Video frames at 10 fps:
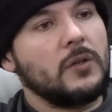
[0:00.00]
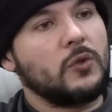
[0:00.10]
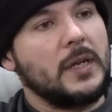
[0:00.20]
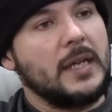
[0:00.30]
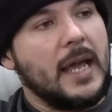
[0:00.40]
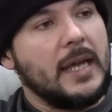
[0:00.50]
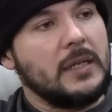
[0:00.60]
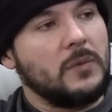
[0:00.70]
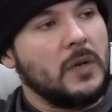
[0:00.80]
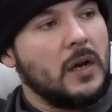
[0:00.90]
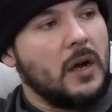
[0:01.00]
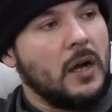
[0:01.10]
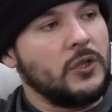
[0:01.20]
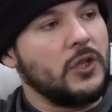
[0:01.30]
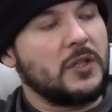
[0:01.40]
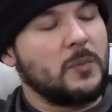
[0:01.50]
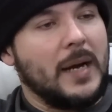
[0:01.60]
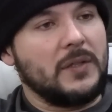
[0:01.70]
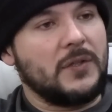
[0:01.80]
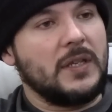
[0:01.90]
create unjust
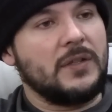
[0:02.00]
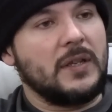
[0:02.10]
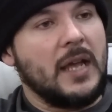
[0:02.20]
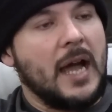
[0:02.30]
policies.